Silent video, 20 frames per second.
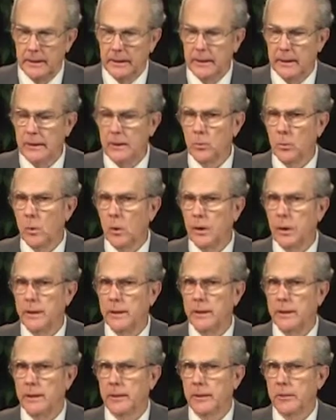he
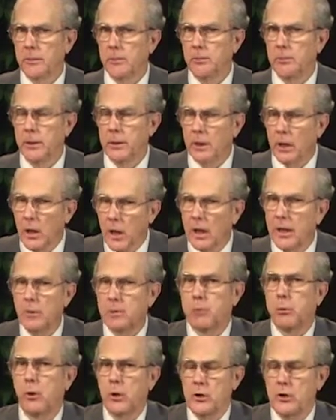would put a lot
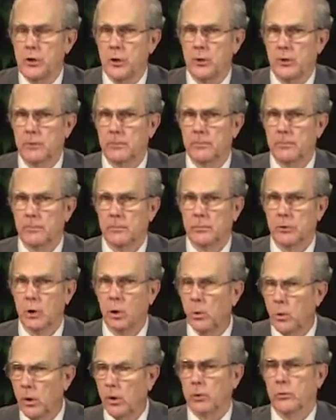of pressure,
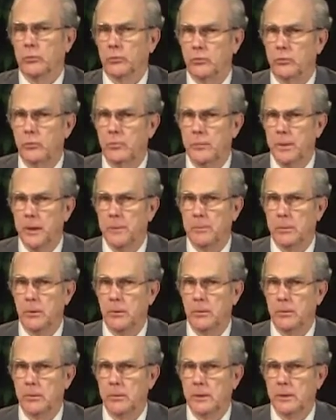coerce
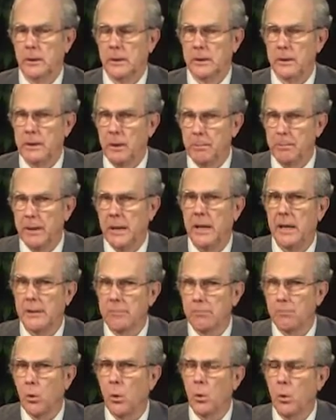people to pay
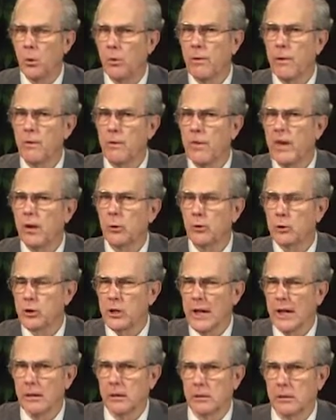more than their
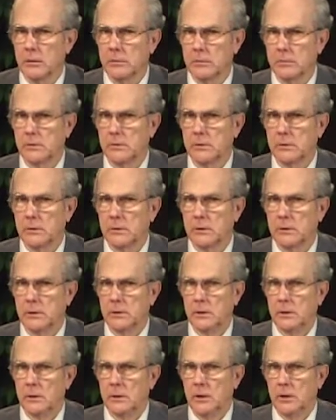share
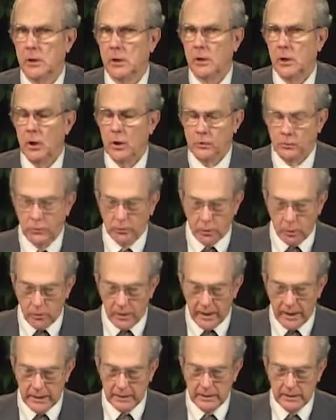so
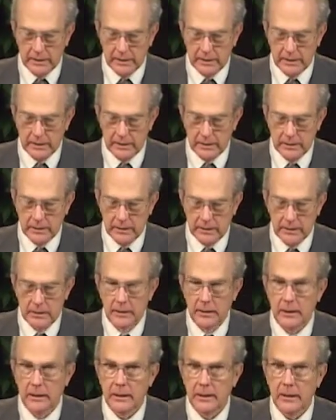that
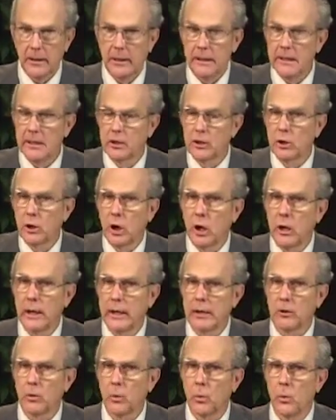he could
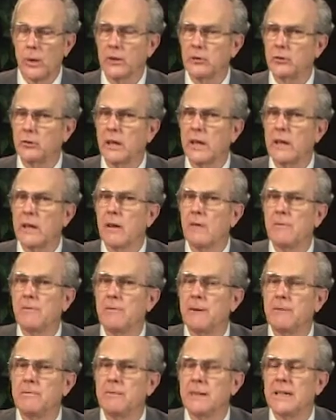collect, we'll say,
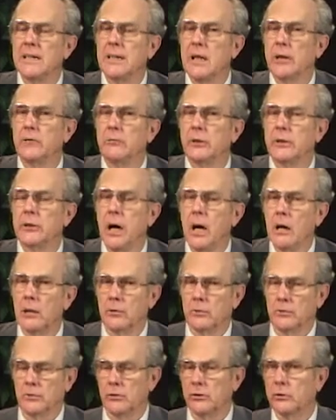
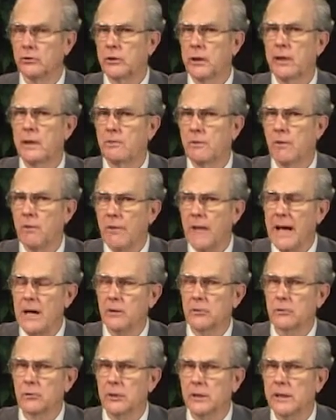$1,500. Instead of a
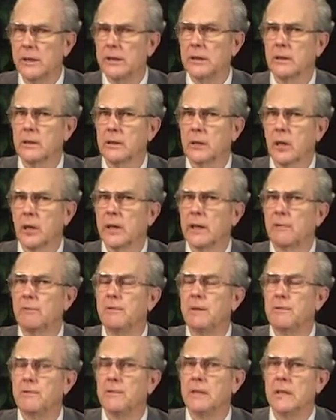1000 he could collect
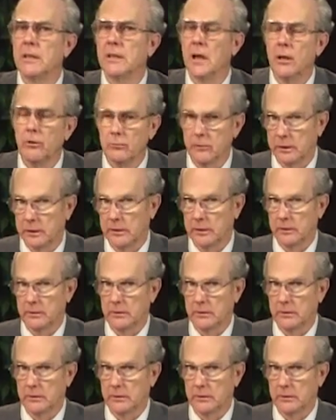1500